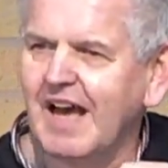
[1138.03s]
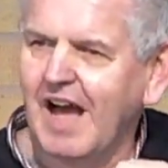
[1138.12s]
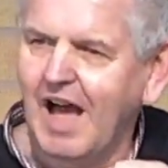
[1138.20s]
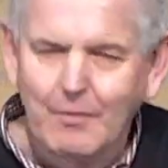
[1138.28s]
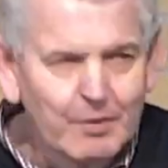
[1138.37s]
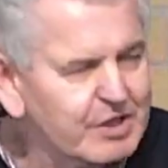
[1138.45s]

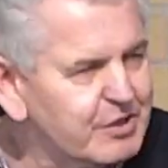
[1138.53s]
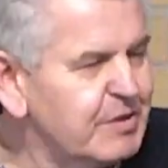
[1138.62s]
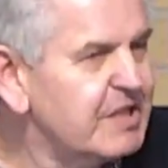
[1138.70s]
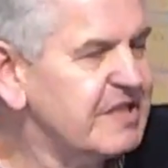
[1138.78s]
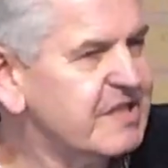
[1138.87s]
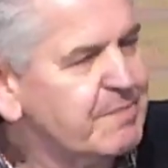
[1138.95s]
I want to do
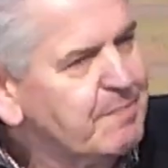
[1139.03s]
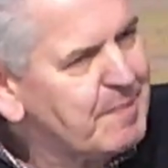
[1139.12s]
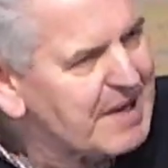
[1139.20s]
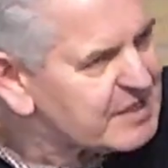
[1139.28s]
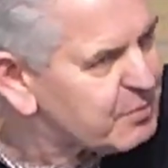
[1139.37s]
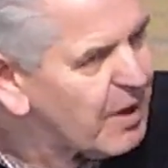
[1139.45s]
this the
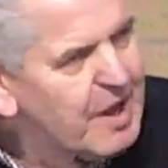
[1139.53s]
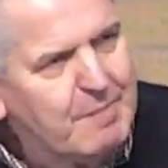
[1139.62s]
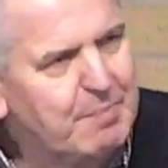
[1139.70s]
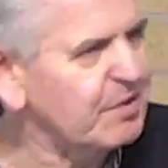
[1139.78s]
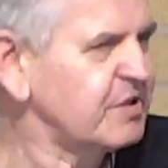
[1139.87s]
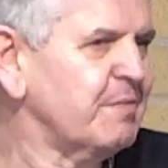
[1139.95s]
best way I
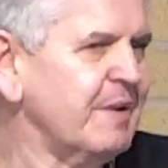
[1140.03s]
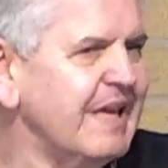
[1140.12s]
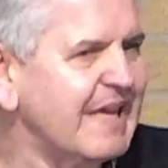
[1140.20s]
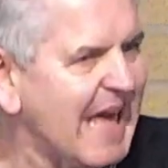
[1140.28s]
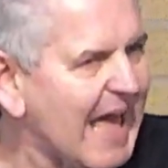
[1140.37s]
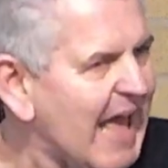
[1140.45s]
possibly
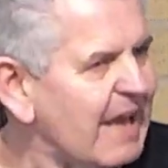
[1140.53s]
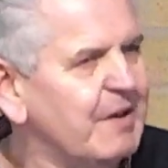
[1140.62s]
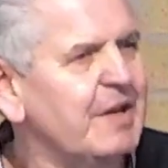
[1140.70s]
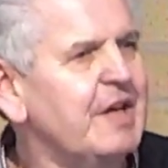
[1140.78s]
can